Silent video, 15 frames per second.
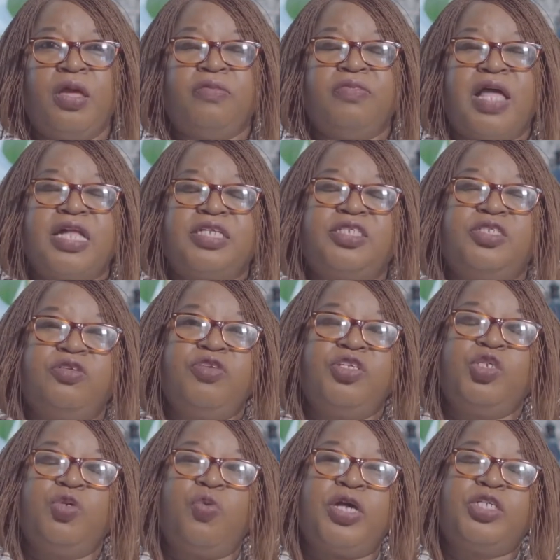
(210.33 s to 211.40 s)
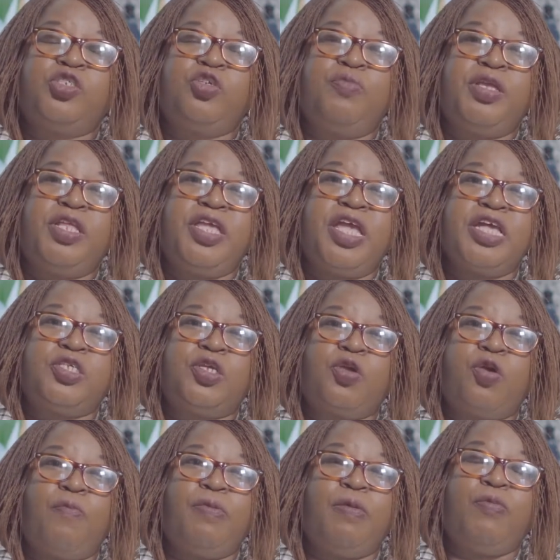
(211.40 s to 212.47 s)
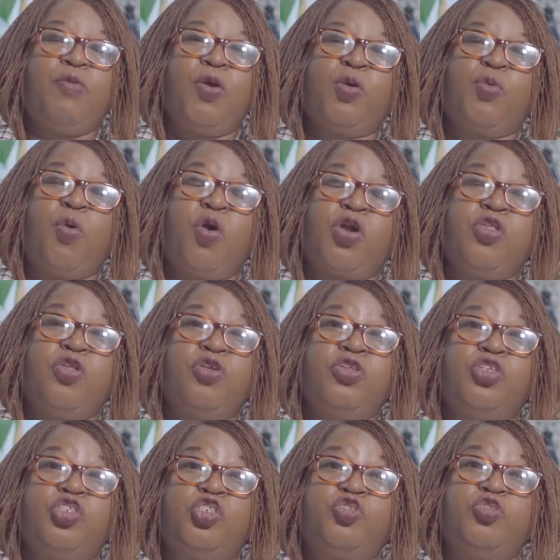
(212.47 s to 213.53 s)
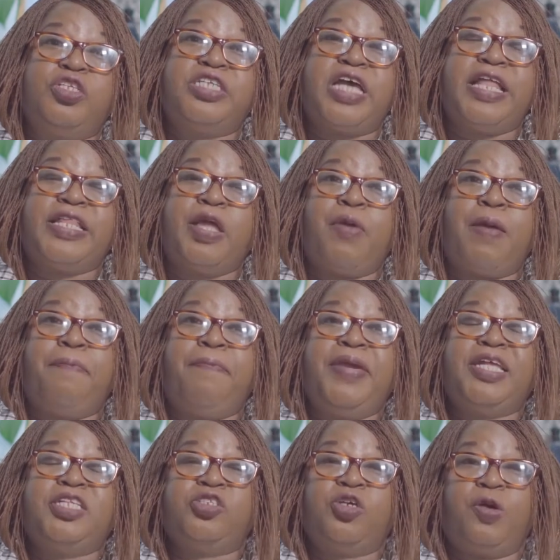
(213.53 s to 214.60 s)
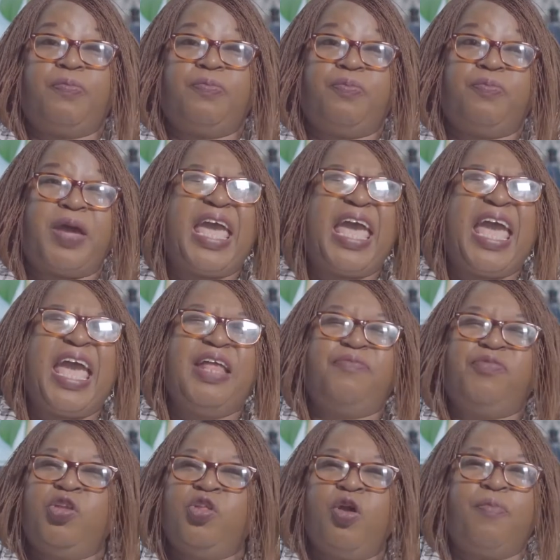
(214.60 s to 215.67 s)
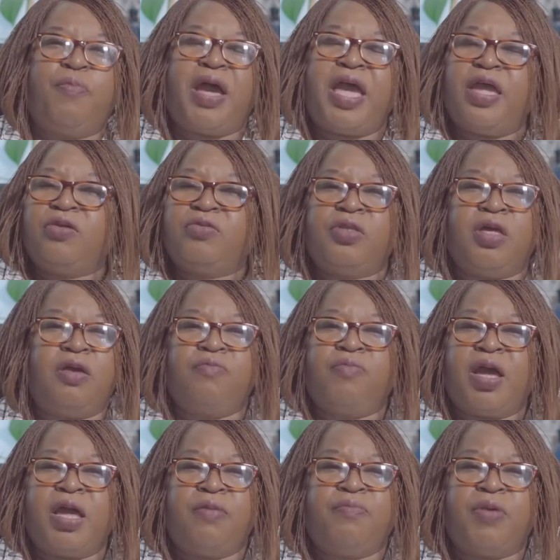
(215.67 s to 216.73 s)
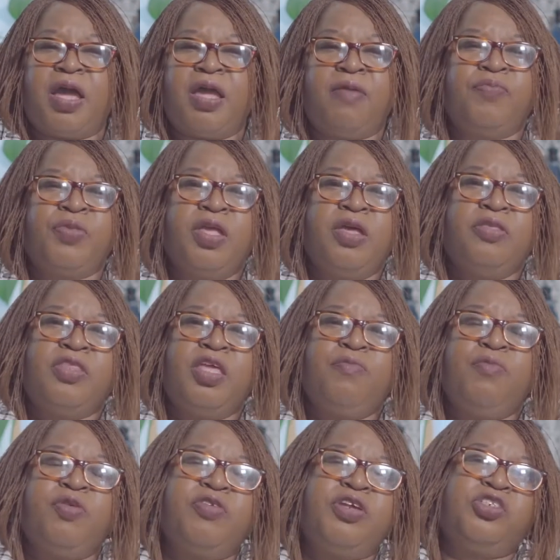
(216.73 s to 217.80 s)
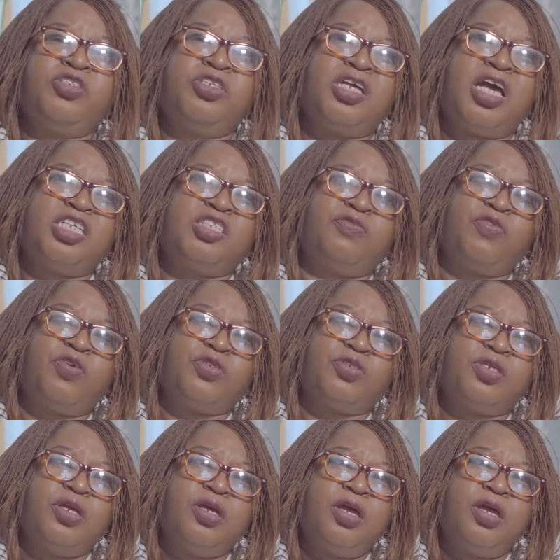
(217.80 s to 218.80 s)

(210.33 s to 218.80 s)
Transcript: That's the reason why so many years ago people were walking on the streets and they were picked up by the immigration task force.